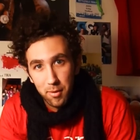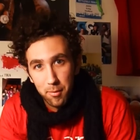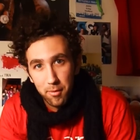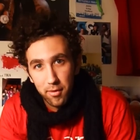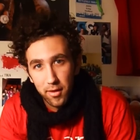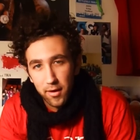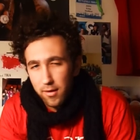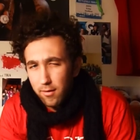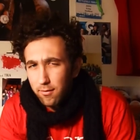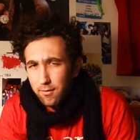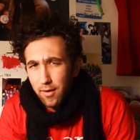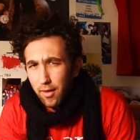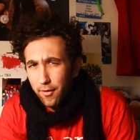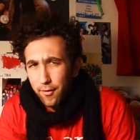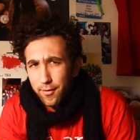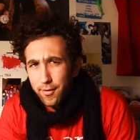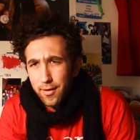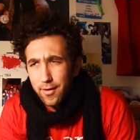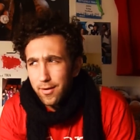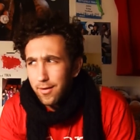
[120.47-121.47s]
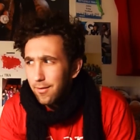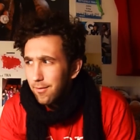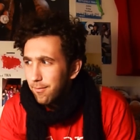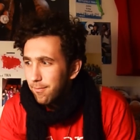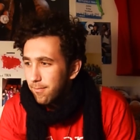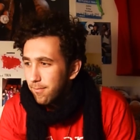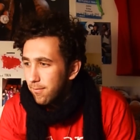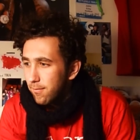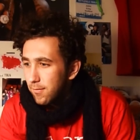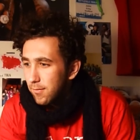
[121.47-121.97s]
Maybe like another take.
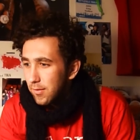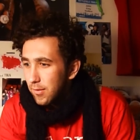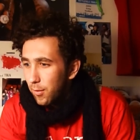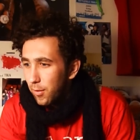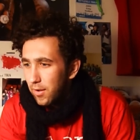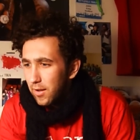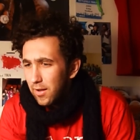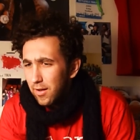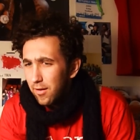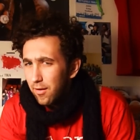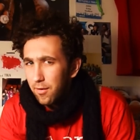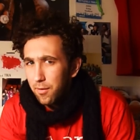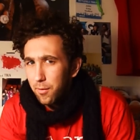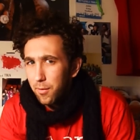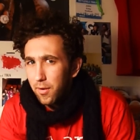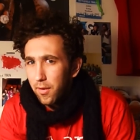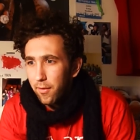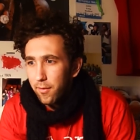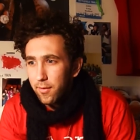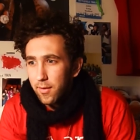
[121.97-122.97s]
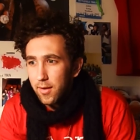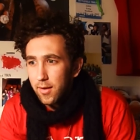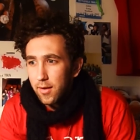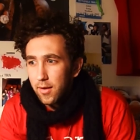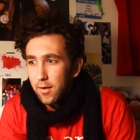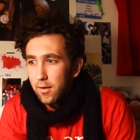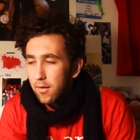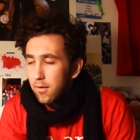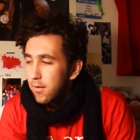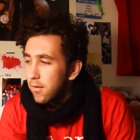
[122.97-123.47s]
Do I need to do another
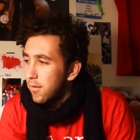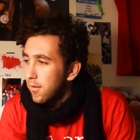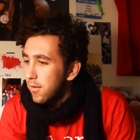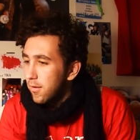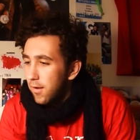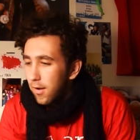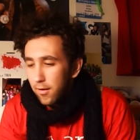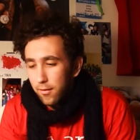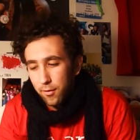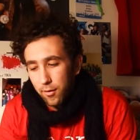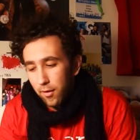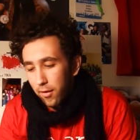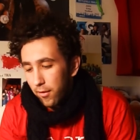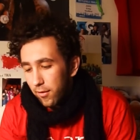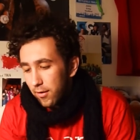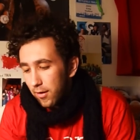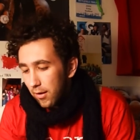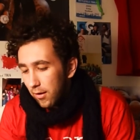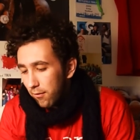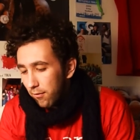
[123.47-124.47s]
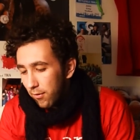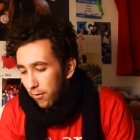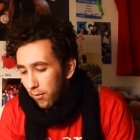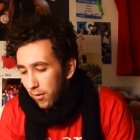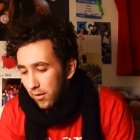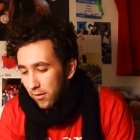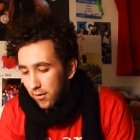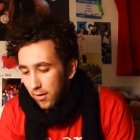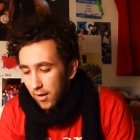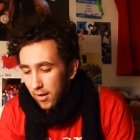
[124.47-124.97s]
take? I'll do another take of the
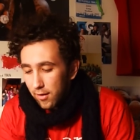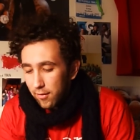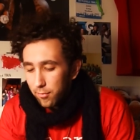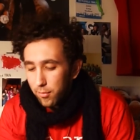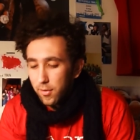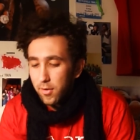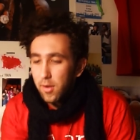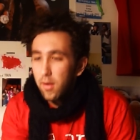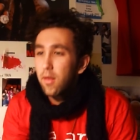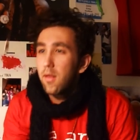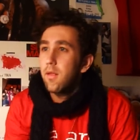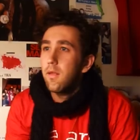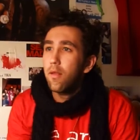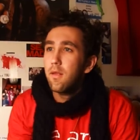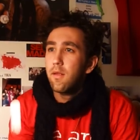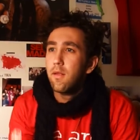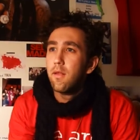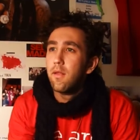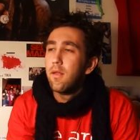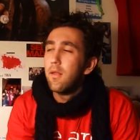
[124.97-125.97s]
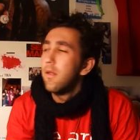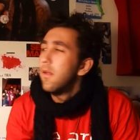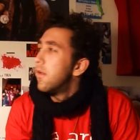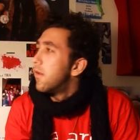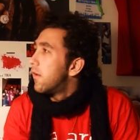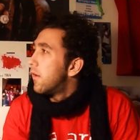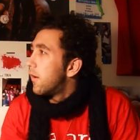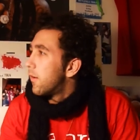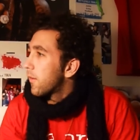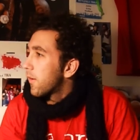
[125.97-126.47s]
raise cash one.
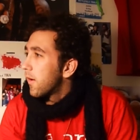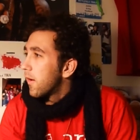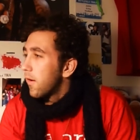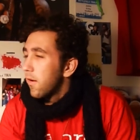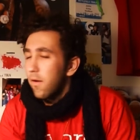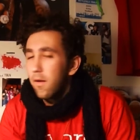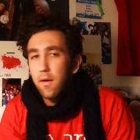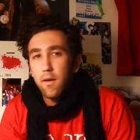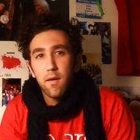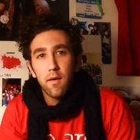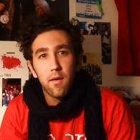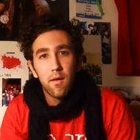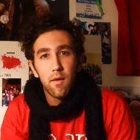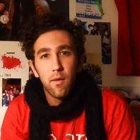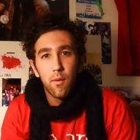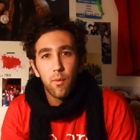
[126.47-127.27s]
Okay.